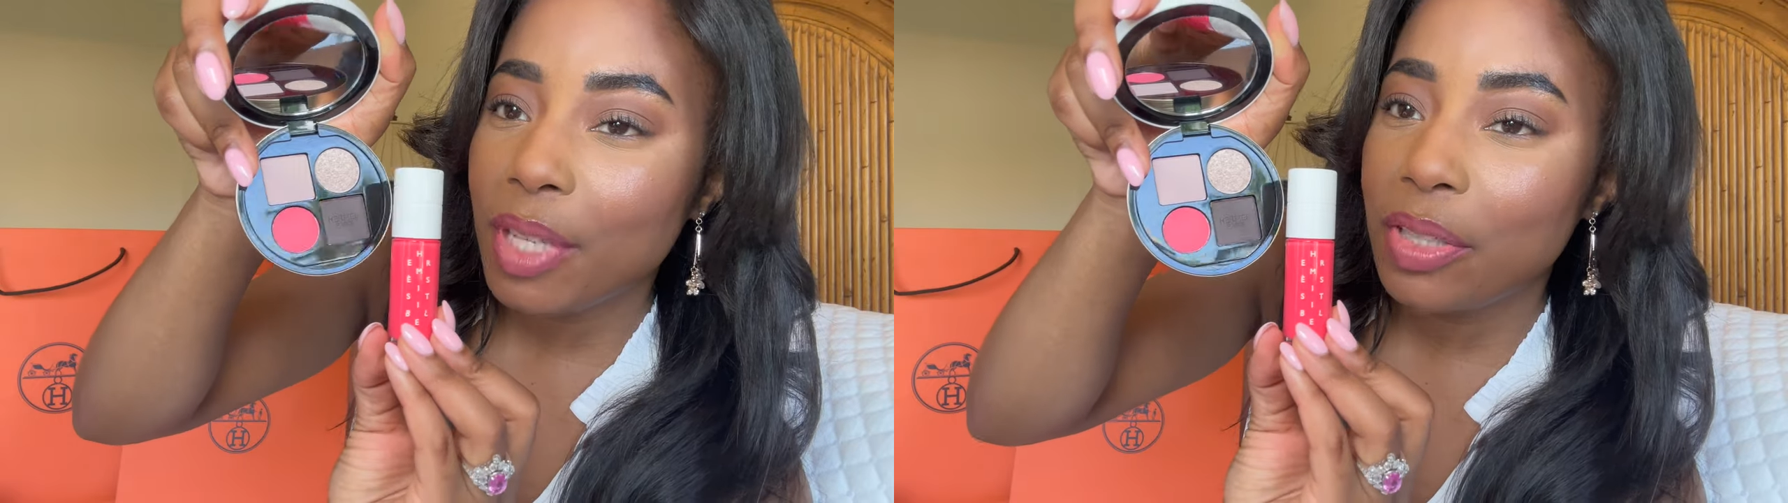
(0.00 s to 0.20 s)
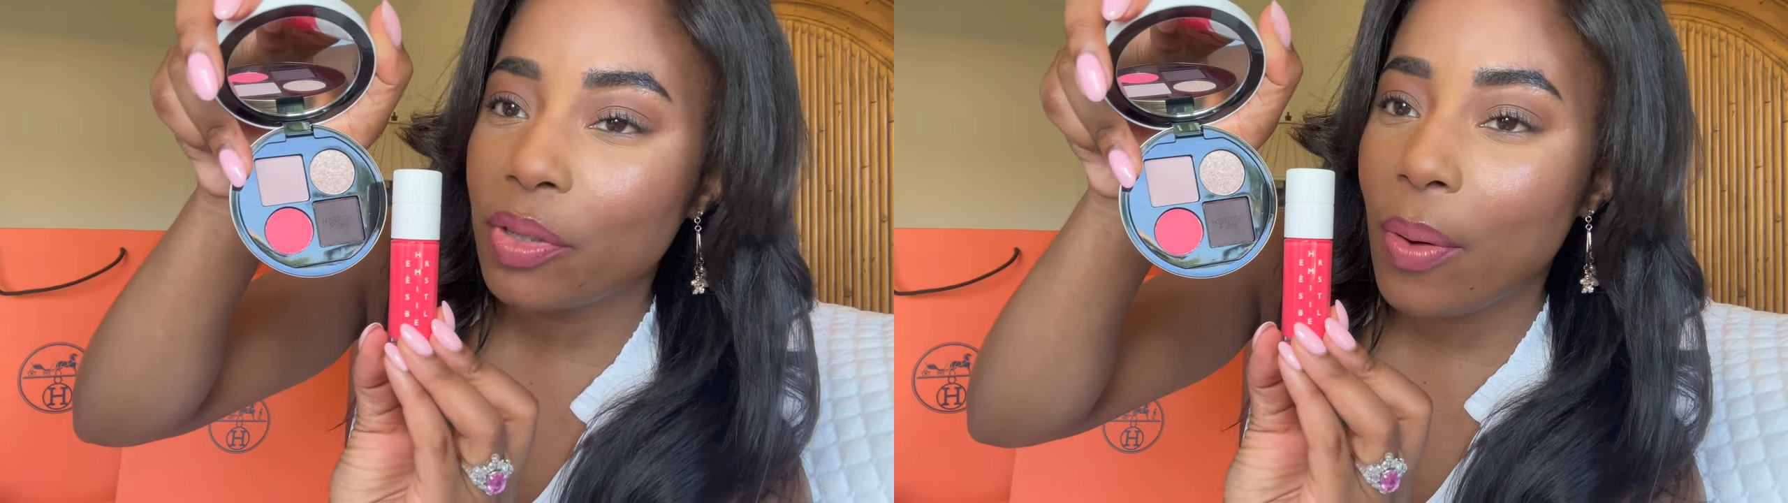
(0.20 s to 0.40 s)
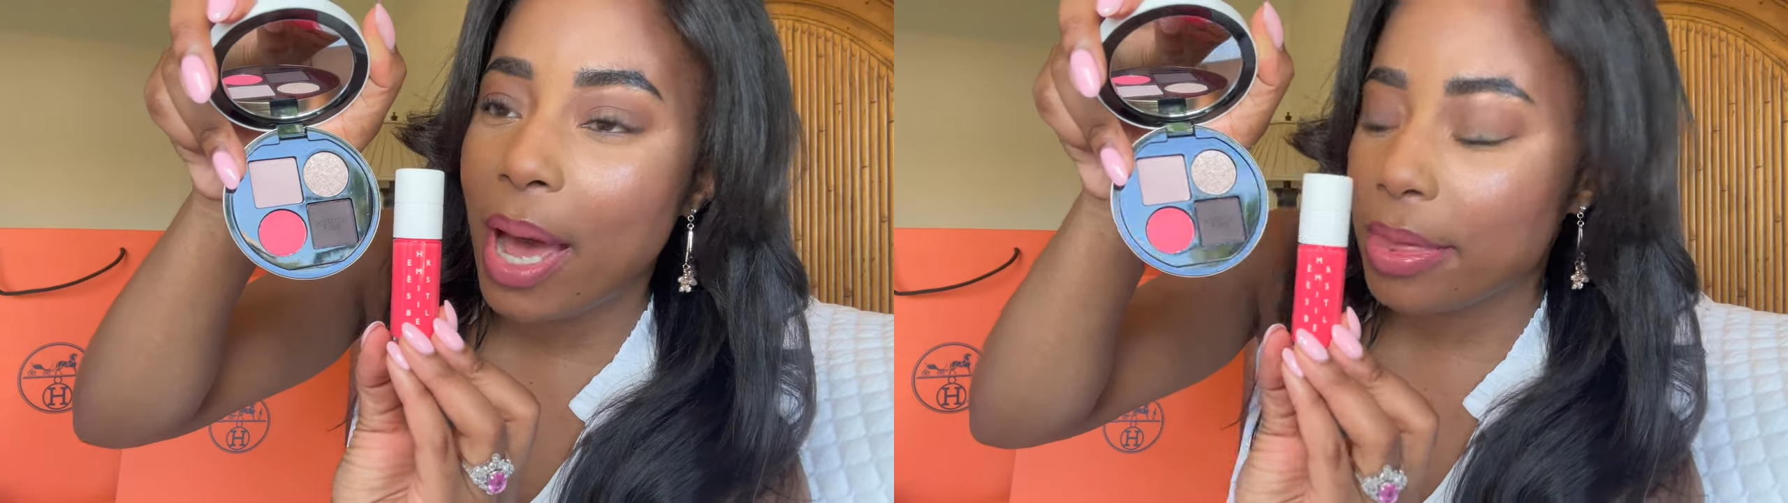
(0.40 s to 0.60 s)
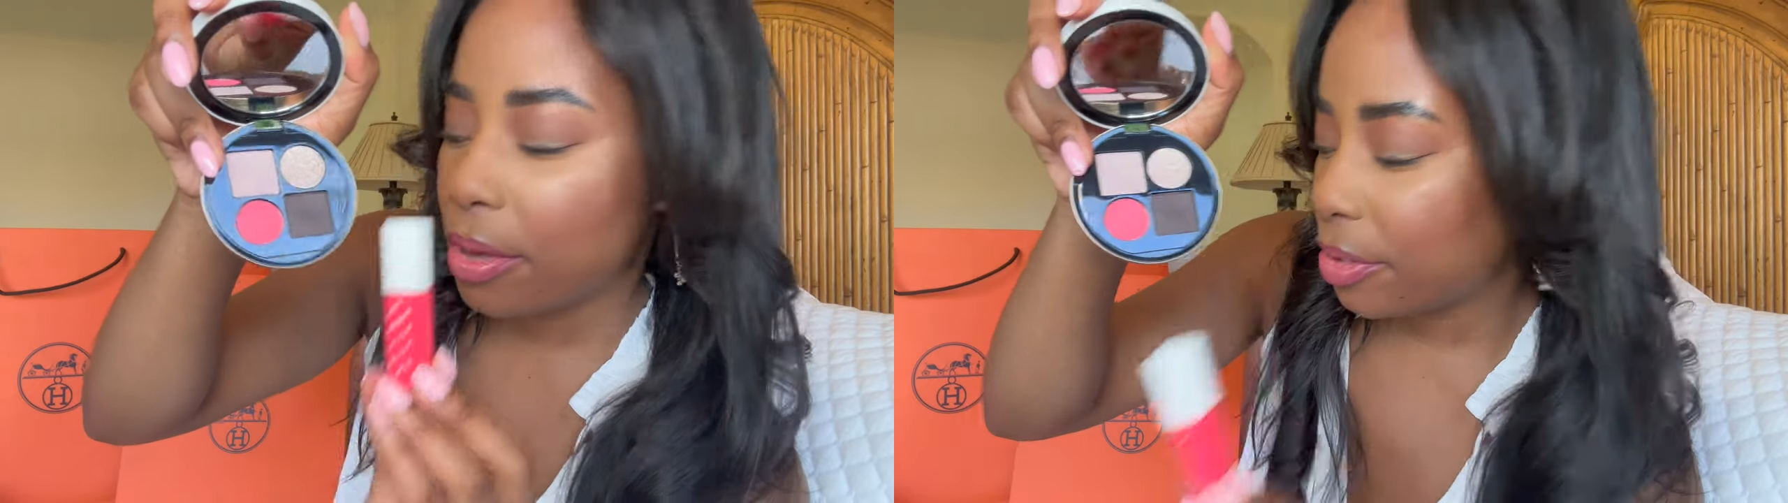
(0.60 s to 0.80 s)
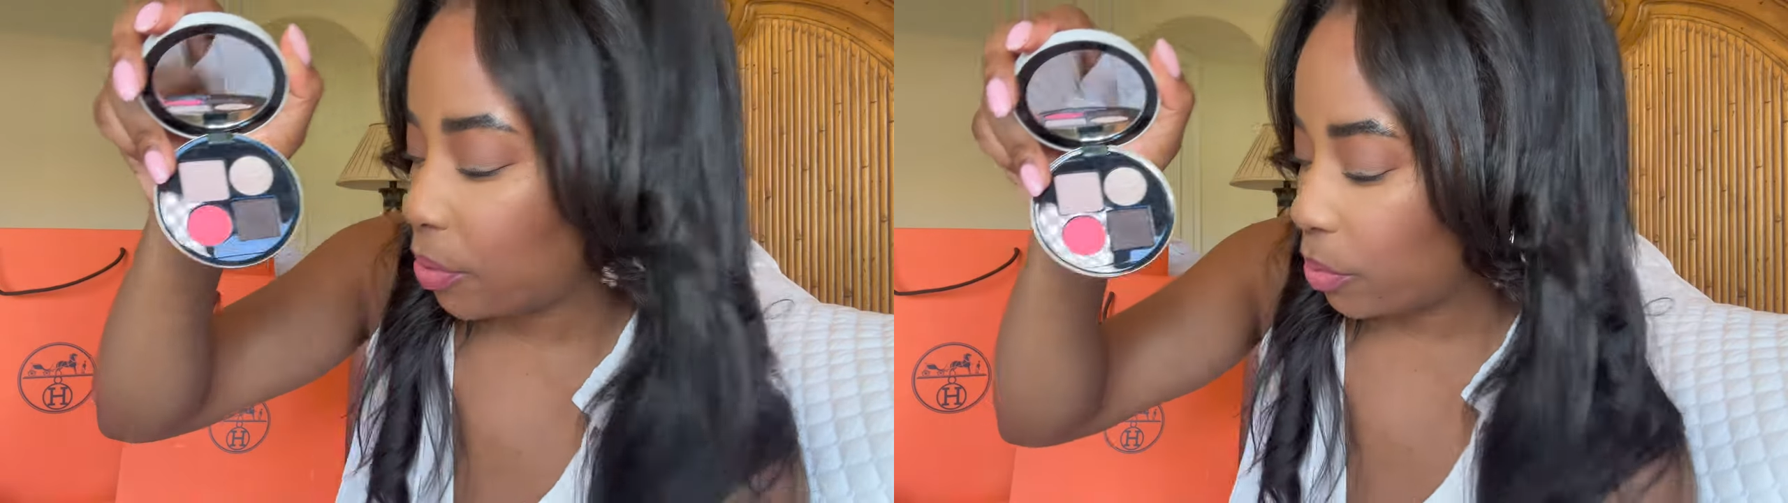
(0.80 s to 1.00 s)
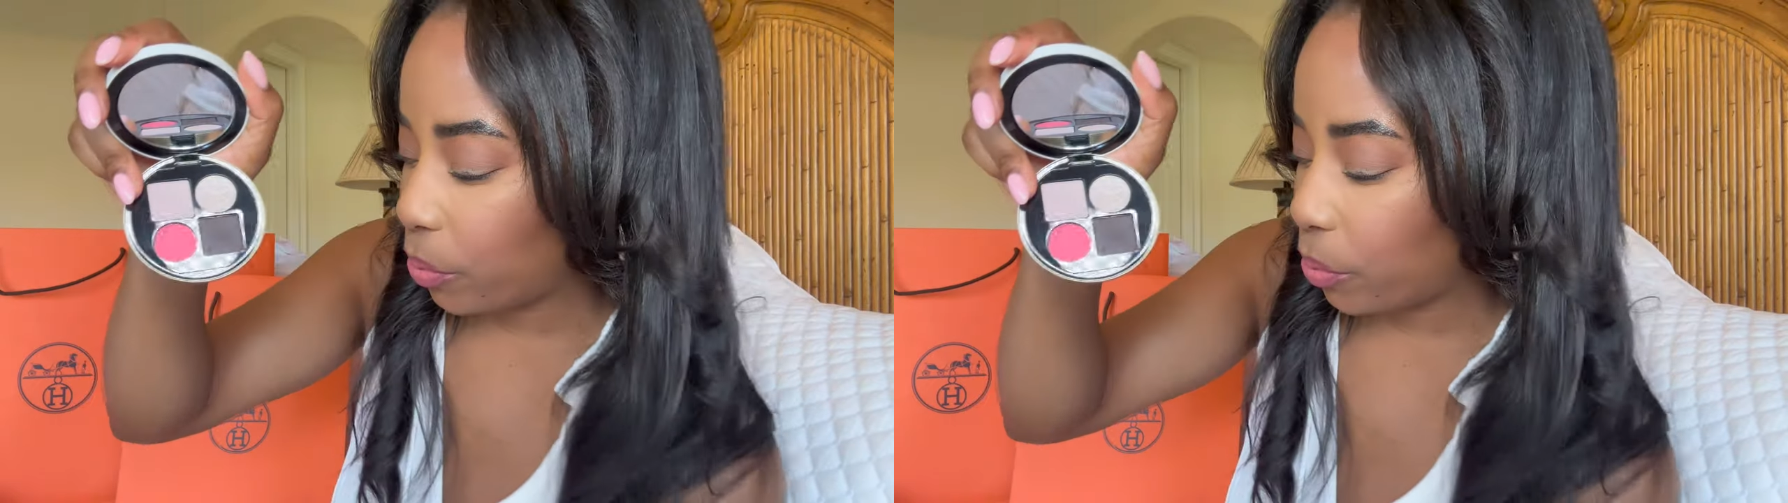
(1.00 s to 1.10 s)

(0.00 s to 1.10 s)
So I thought this was